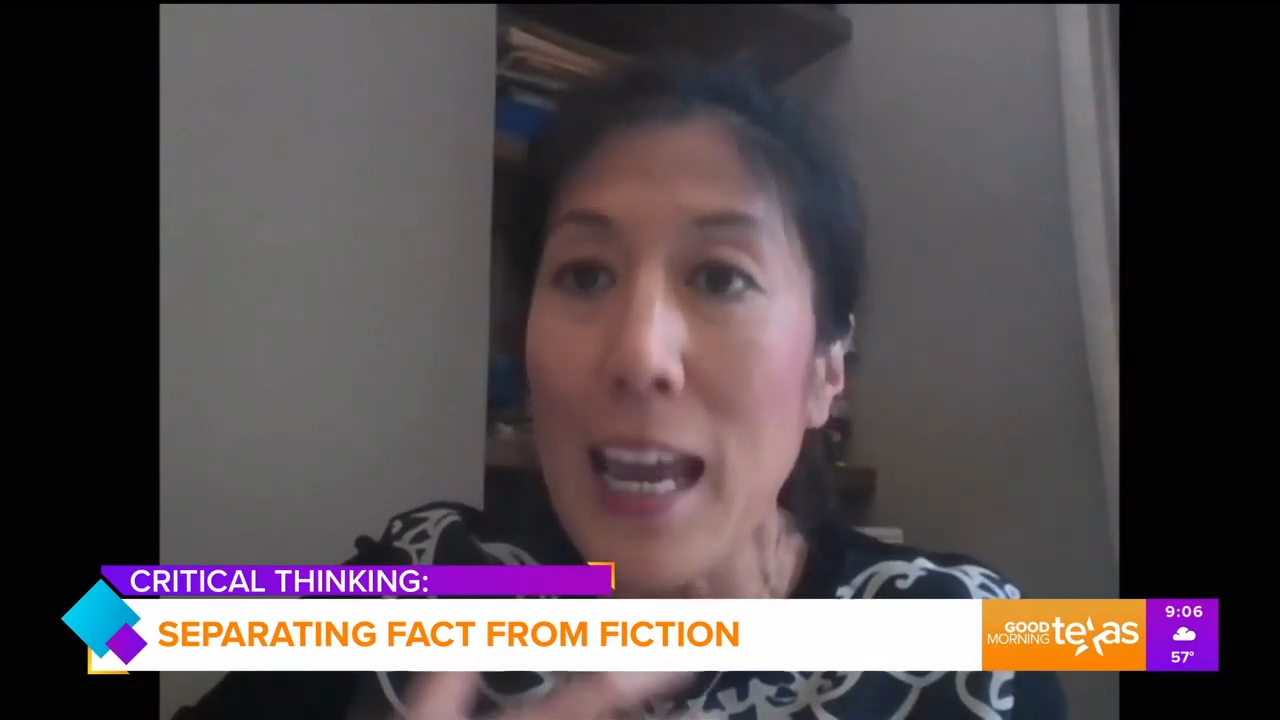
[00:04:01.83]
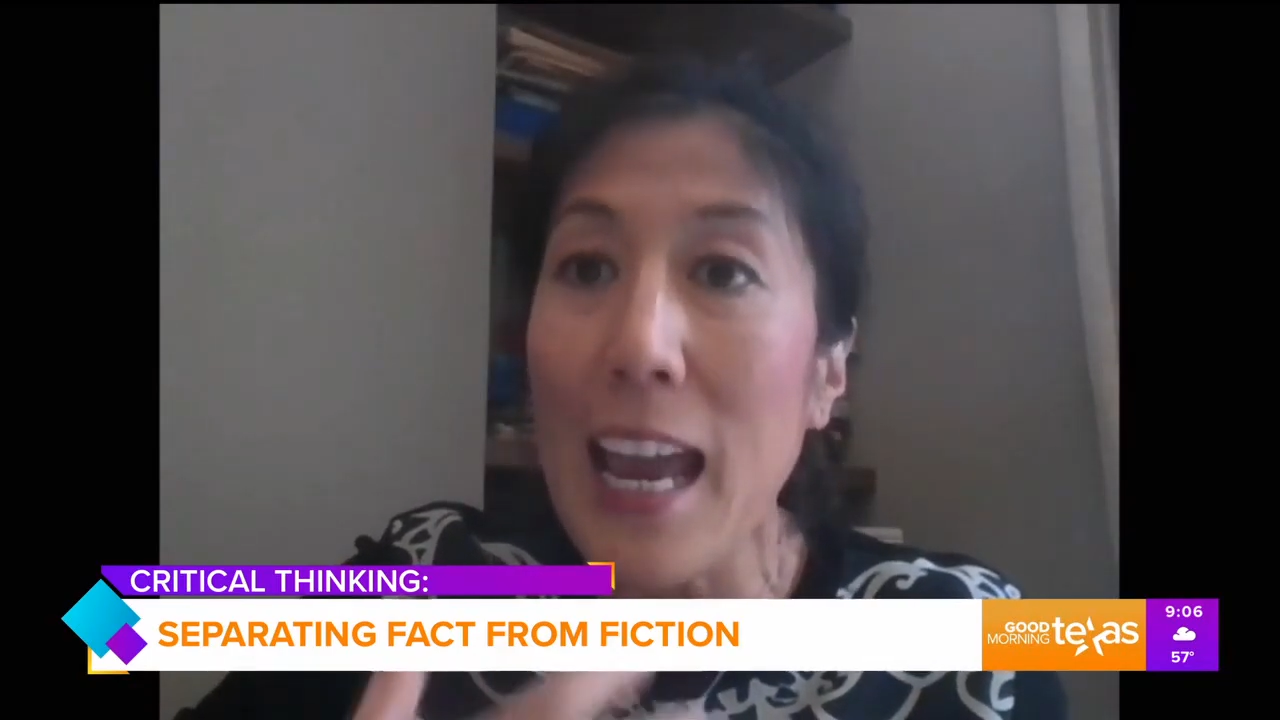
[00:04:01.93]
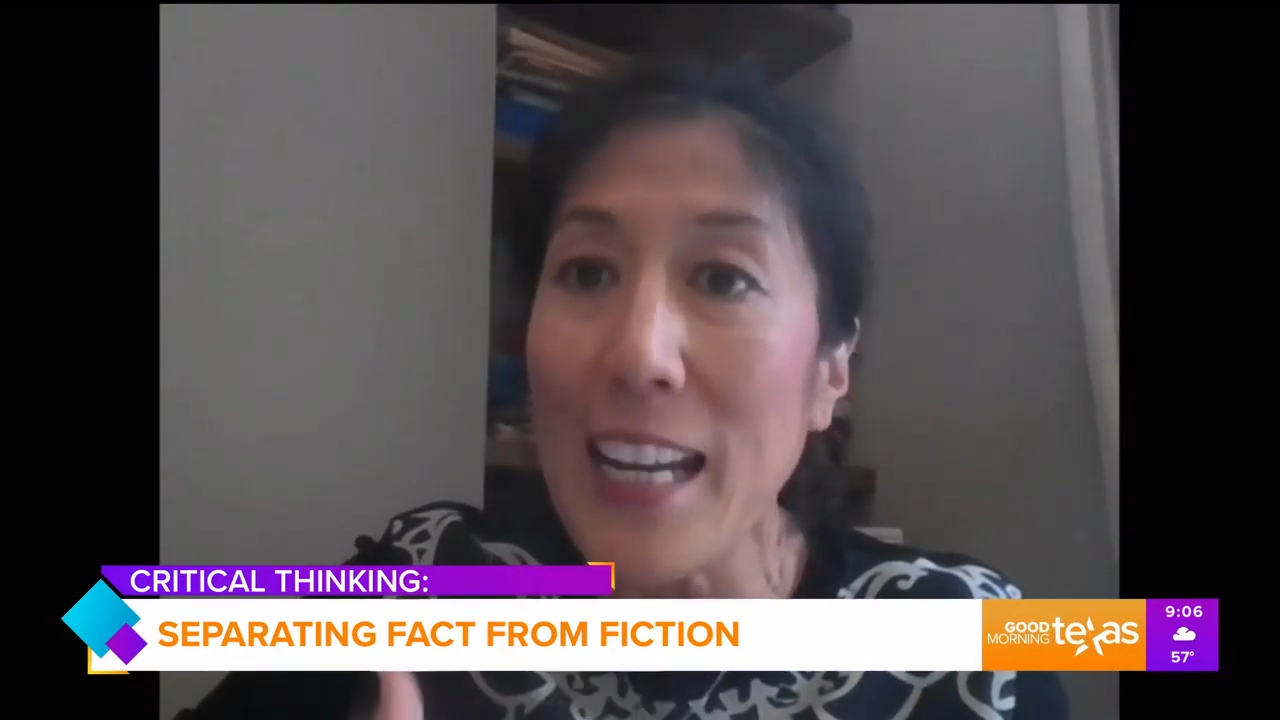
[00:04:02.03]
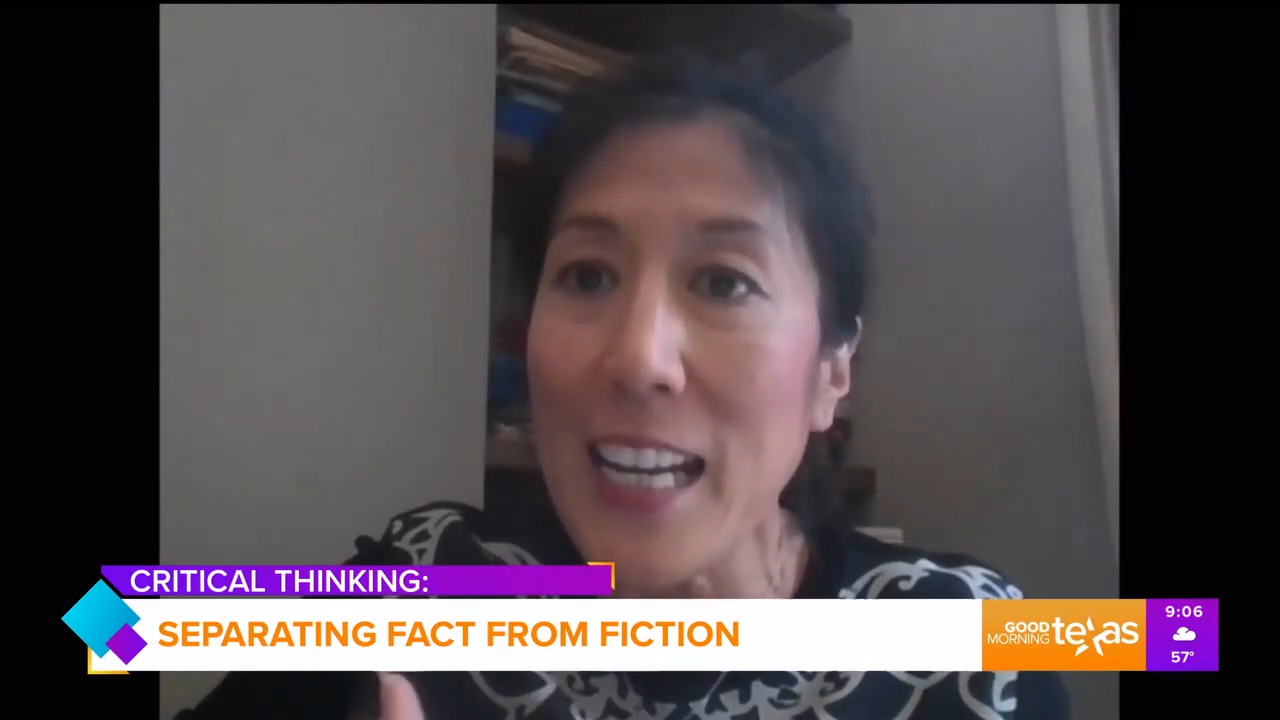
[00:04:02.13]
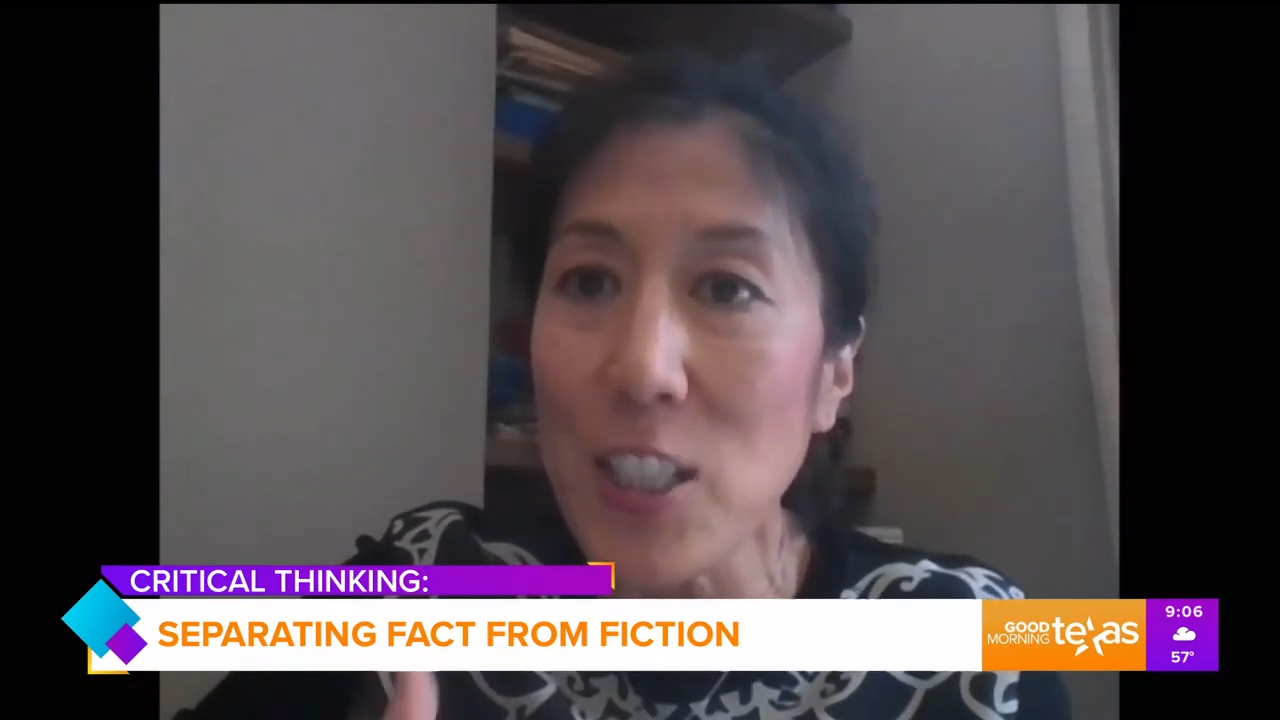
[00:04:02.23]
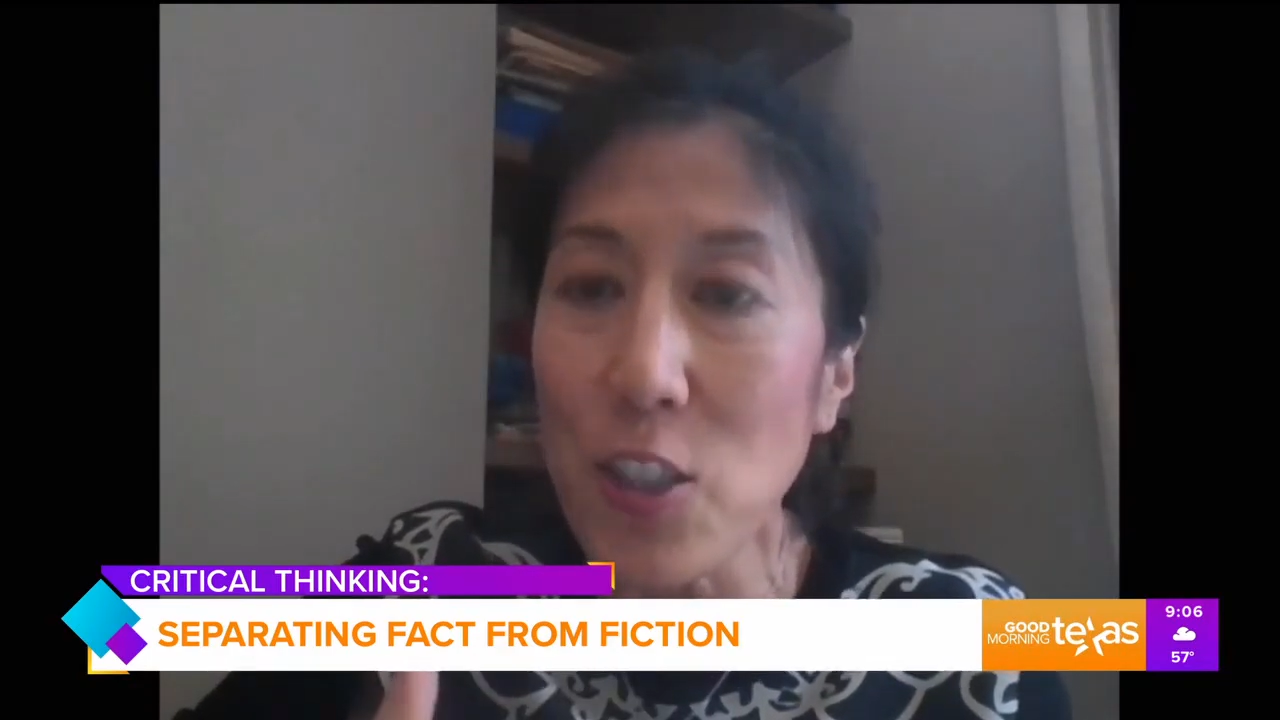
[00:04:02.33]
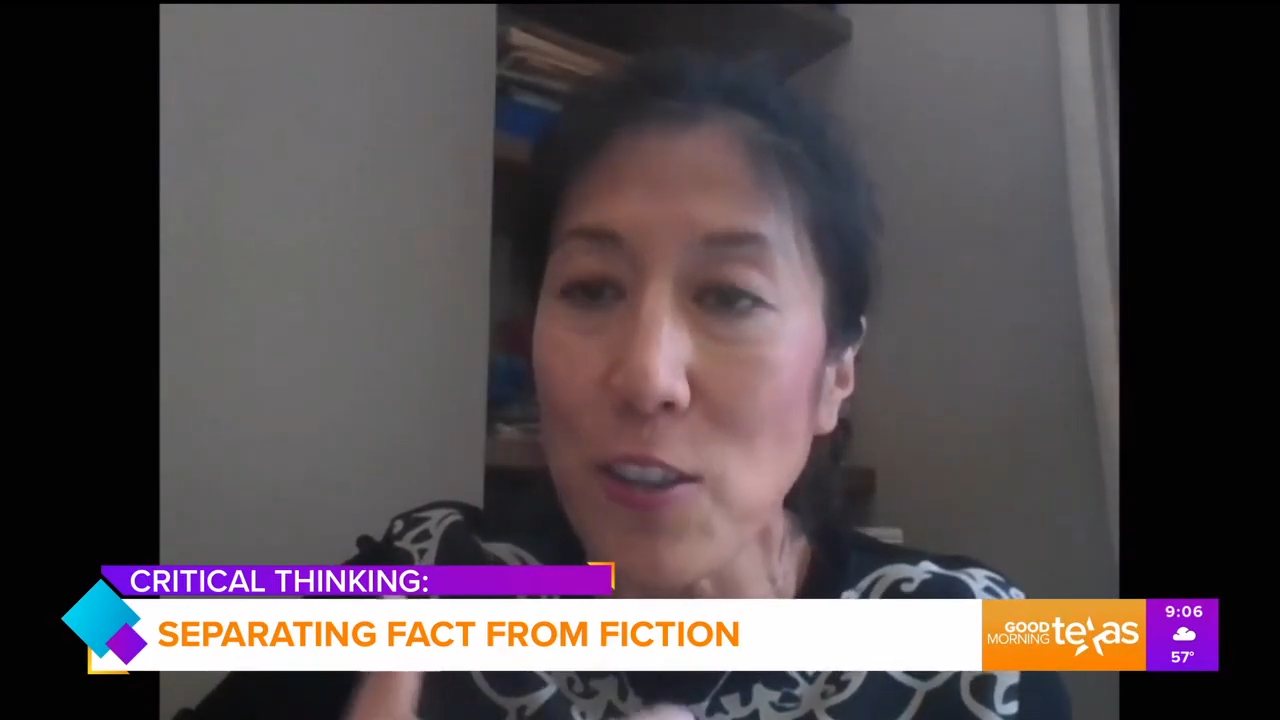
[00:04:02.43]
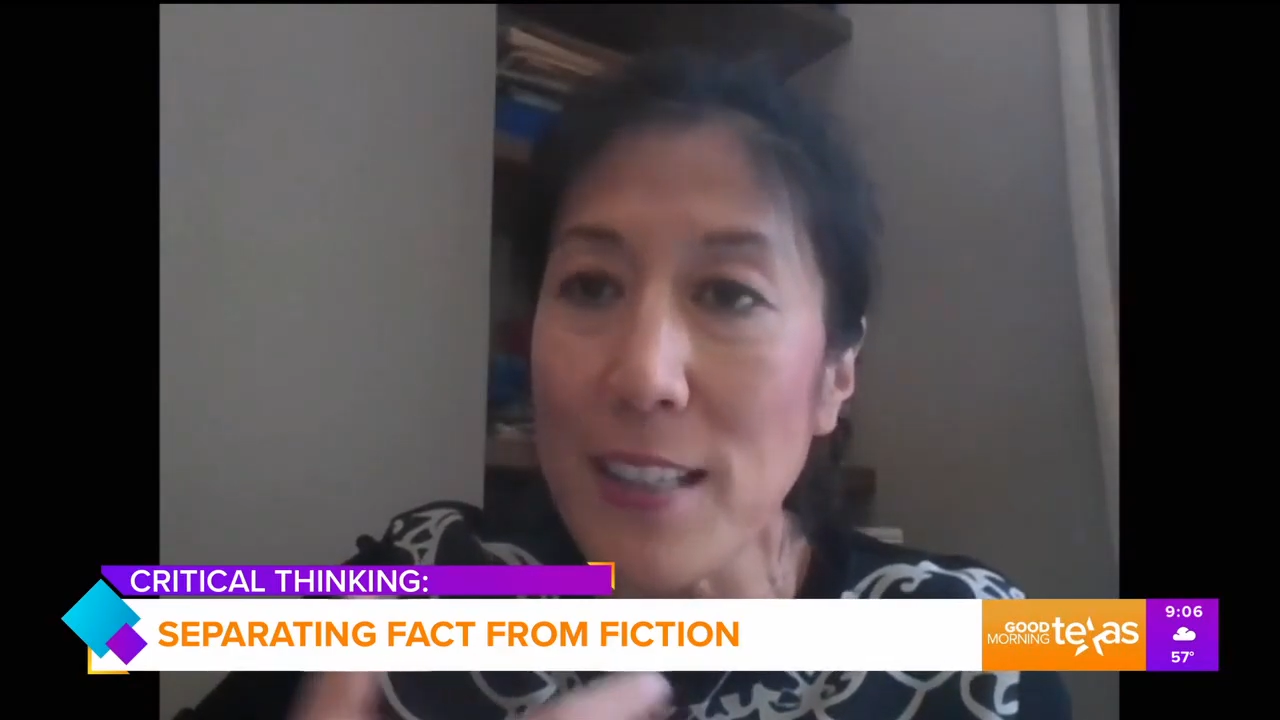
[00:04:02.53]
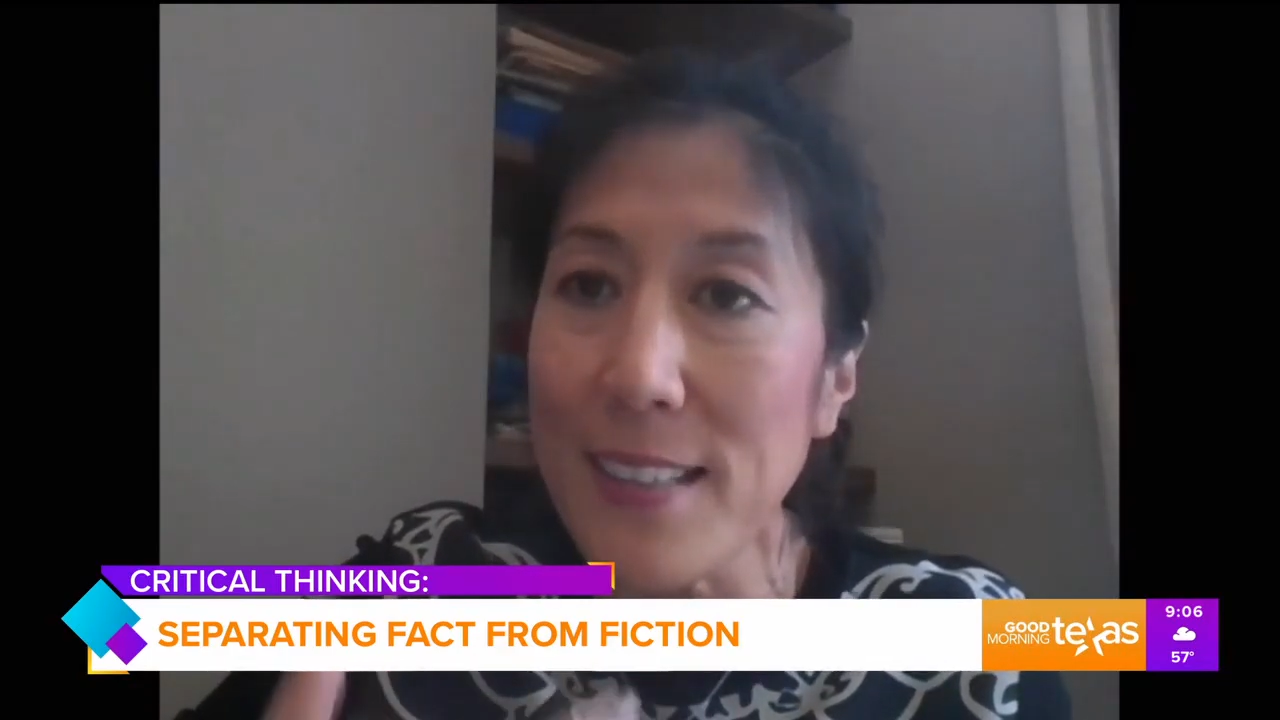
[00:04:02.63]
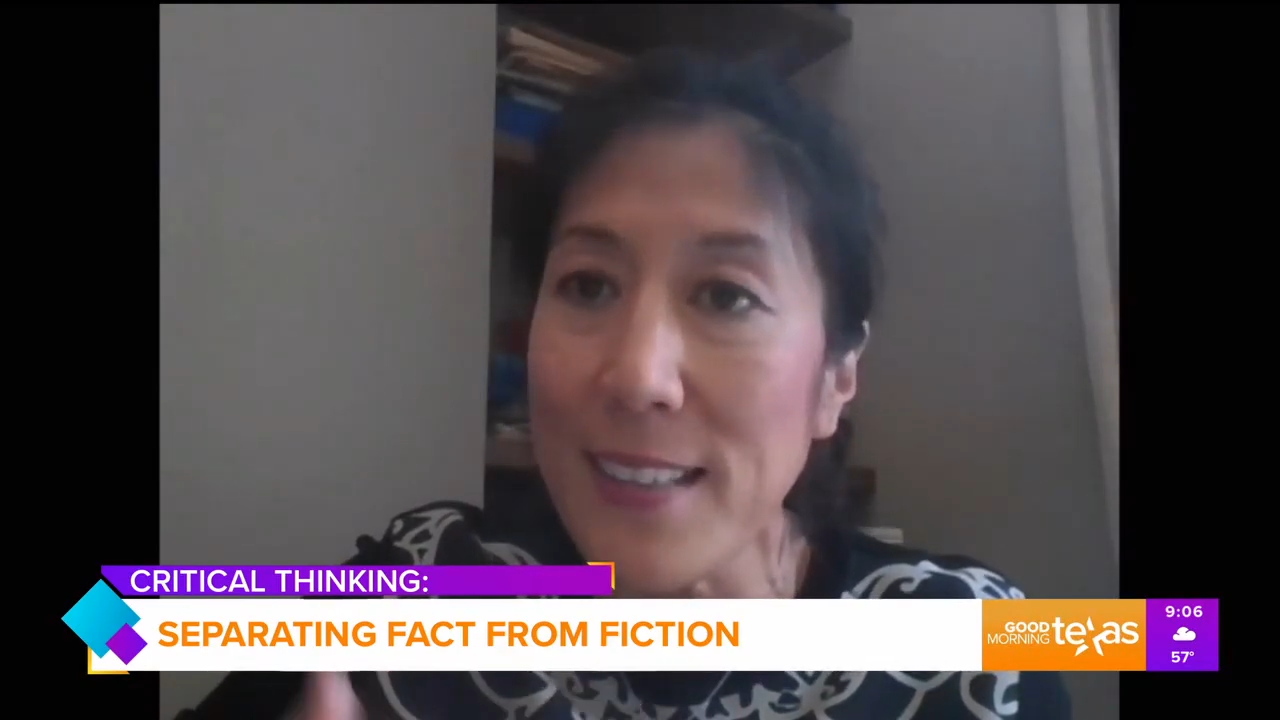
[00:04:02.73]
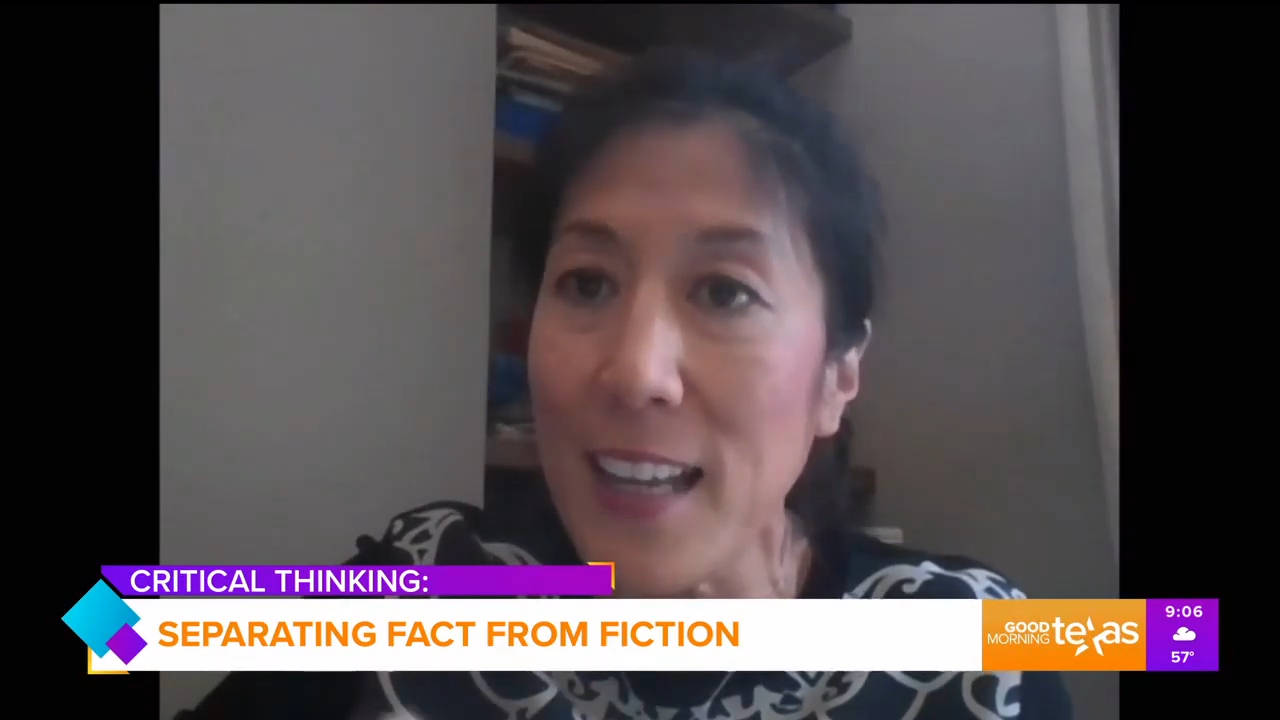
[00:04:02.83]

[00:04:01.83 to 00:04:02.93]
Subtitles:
and actually